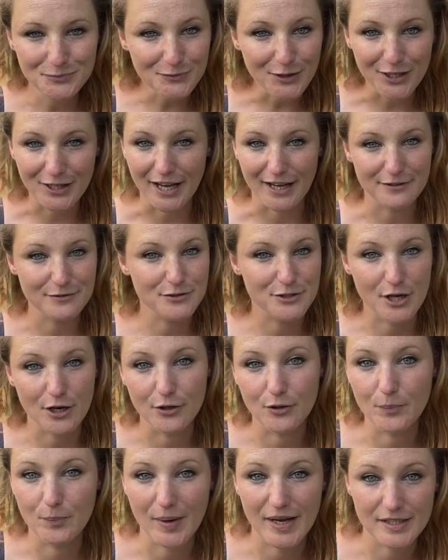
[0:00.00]
Yeah, so
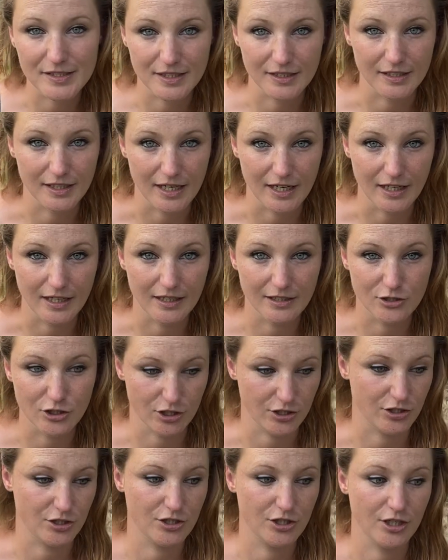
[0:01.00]
basically
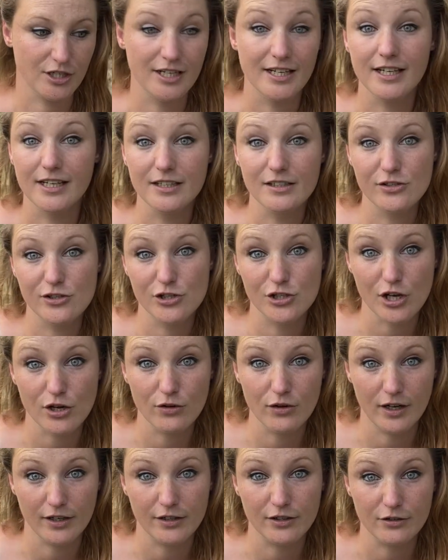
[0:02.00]
just sow
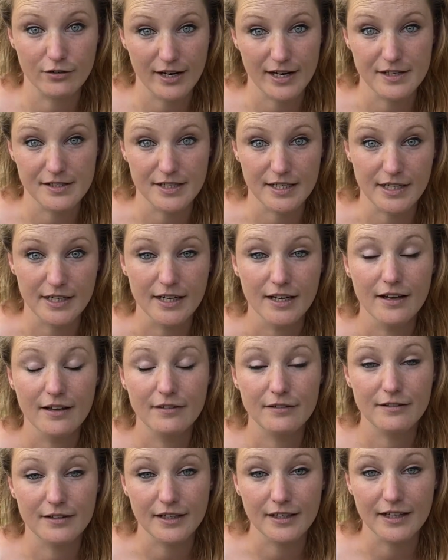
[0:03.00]
like a crazy,
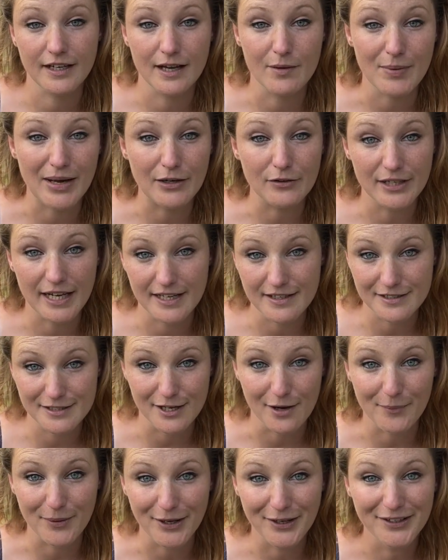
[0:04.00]
thinking about late
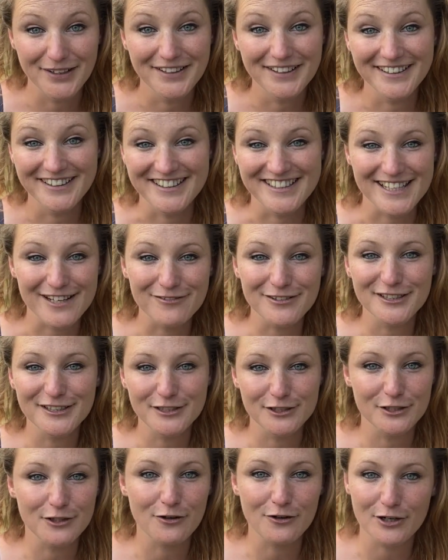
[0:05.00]
summer, because everything
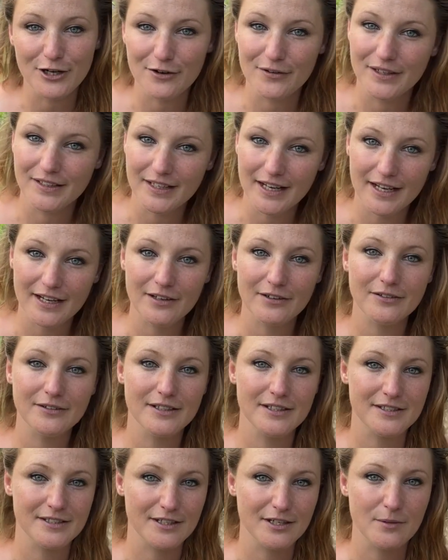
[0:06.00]
you've got going now
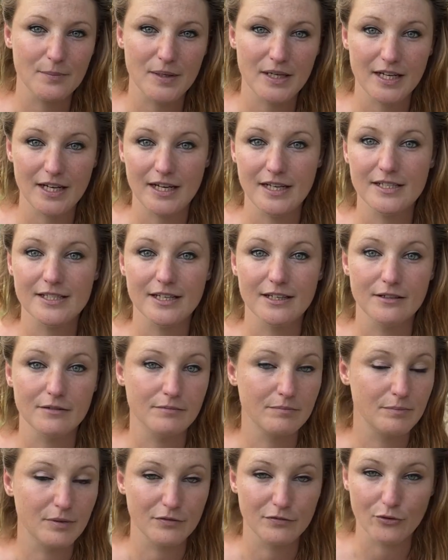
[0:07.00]
is going to be eaten
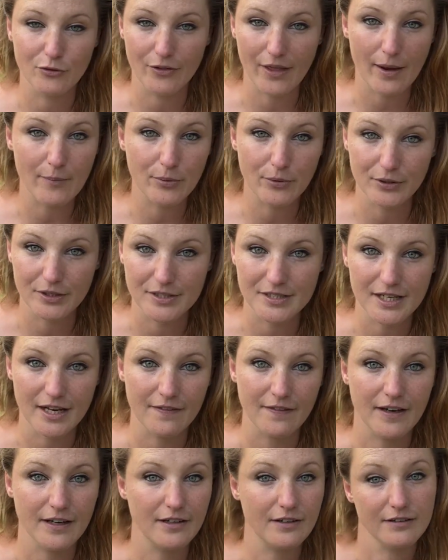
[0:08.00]
before that point, and
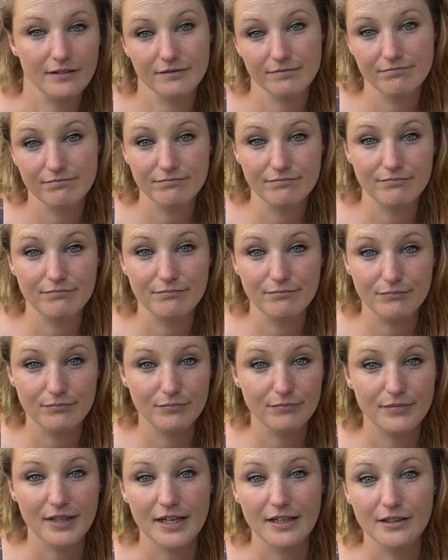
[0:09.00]

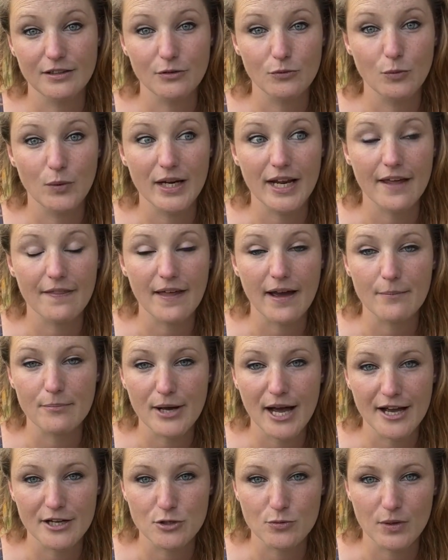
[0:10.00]
then we get that
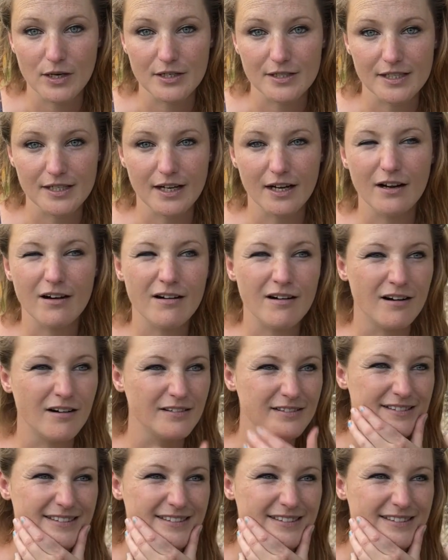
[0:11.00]
patch where it's like, oh,